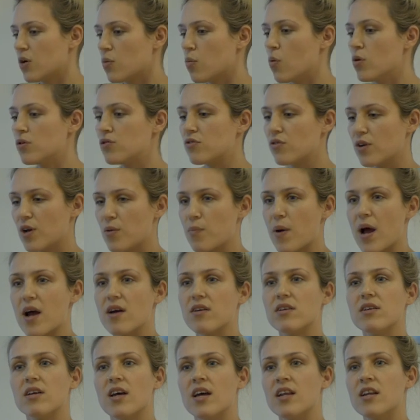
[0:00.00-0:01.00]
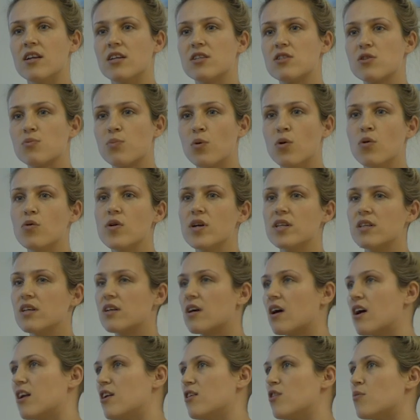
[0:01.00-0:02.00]
wandering about and exploring the
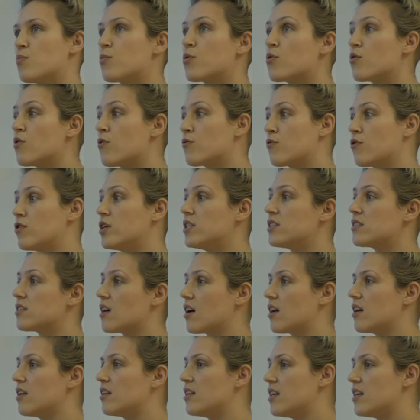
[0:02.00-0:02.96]
kind of the periphery site